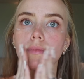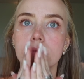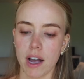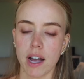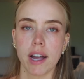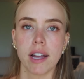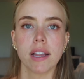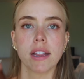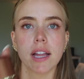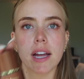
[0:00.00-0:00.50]

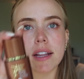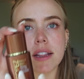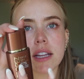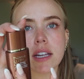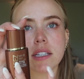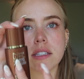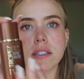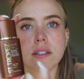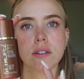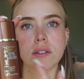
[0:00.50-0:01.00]
I like
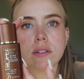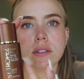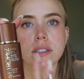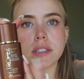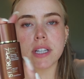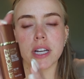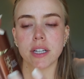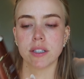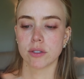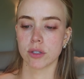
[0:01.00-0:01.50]
these little
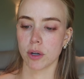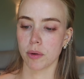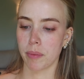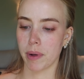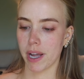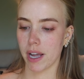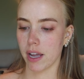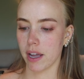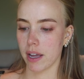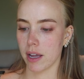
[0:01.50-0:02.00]
Saint
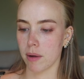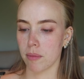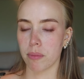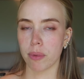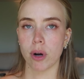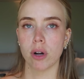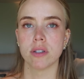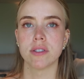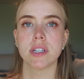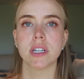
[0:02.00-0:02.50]
Tropez
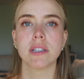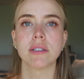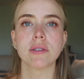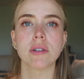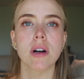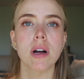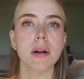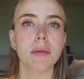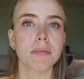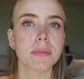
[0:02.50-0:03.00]
bronzing
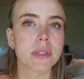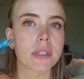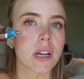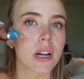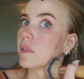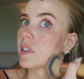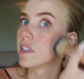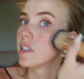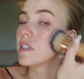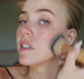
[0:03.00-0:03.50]
drops.
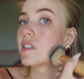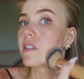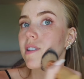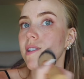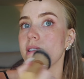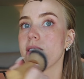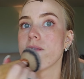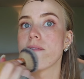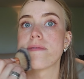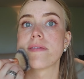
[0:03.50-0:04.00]
This is
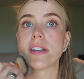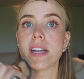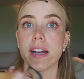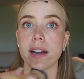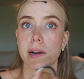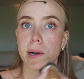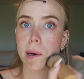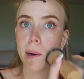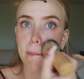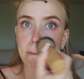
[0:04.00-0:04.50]
Self
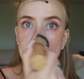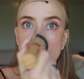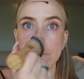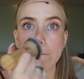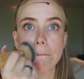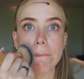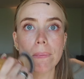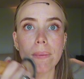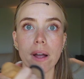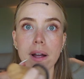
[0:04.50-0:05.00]
Tanner.
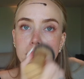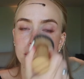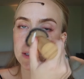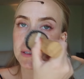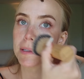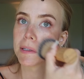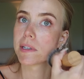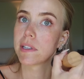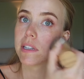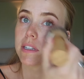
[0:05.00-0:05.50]

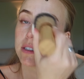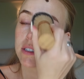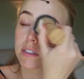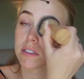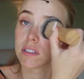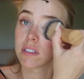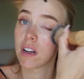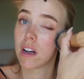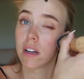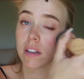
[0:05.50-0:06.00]
Actually, this
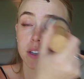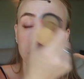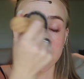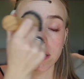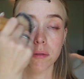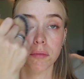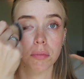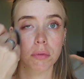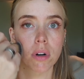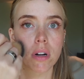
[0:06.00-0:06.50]
is not
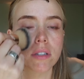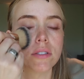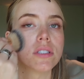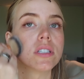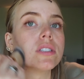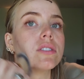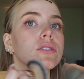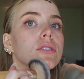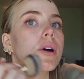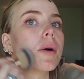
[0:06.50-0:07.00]
like a
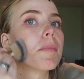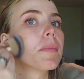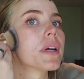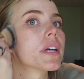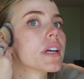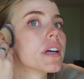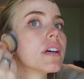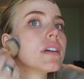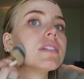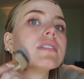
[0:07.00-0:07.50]
bronzing drop, I
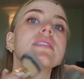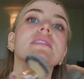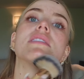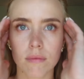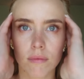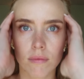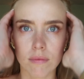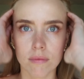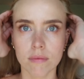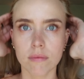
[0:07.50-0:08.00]
guess.
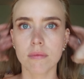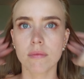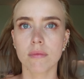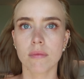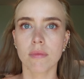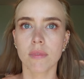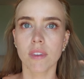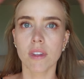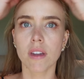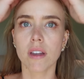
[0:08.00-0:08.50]

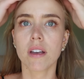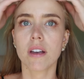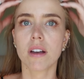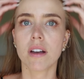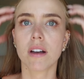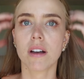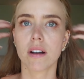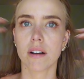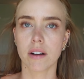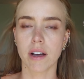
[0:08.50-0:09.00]

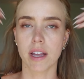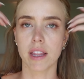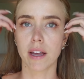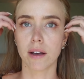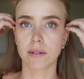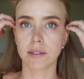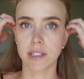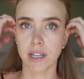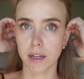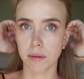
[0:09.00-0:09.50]
Okay, that
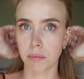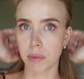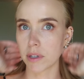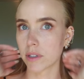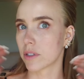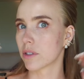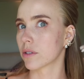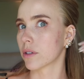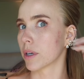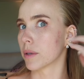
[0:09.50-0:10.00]
was like
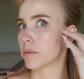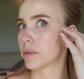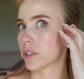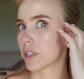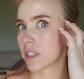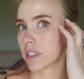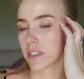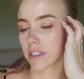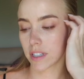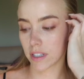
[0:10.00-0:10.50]

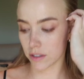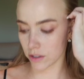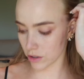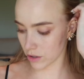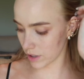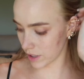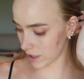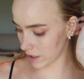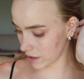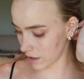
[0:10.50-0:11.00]
prescription
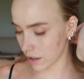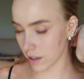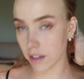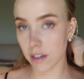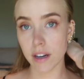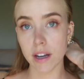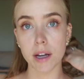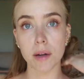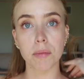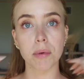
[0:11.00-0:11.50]
sunscreen
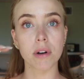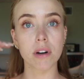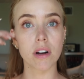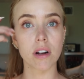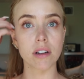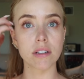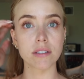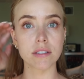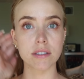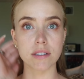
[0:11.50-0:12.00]
I put
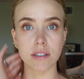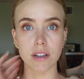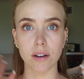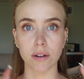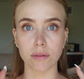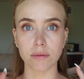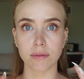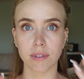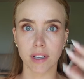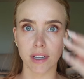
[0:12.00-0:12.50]
on,
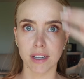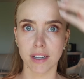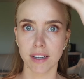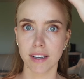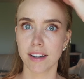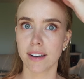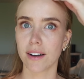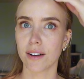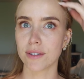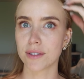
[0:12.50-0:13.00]
so
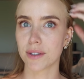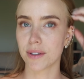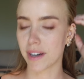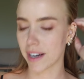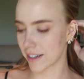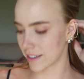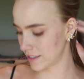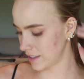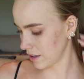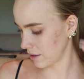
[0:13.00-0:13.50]
also
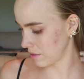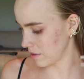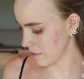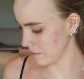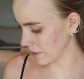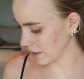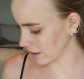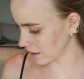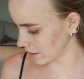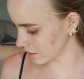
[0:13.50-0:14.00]
kind of took away
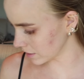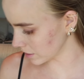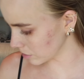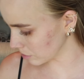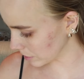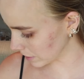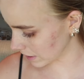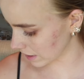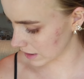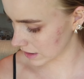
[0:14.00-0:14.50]
my color,
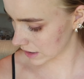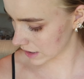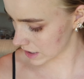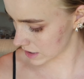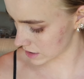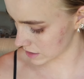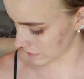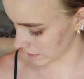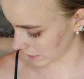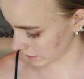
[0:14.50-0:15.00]
but
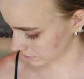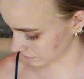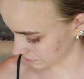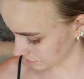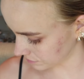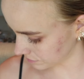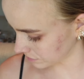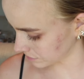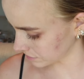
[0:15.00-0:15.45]
that's fine. I'm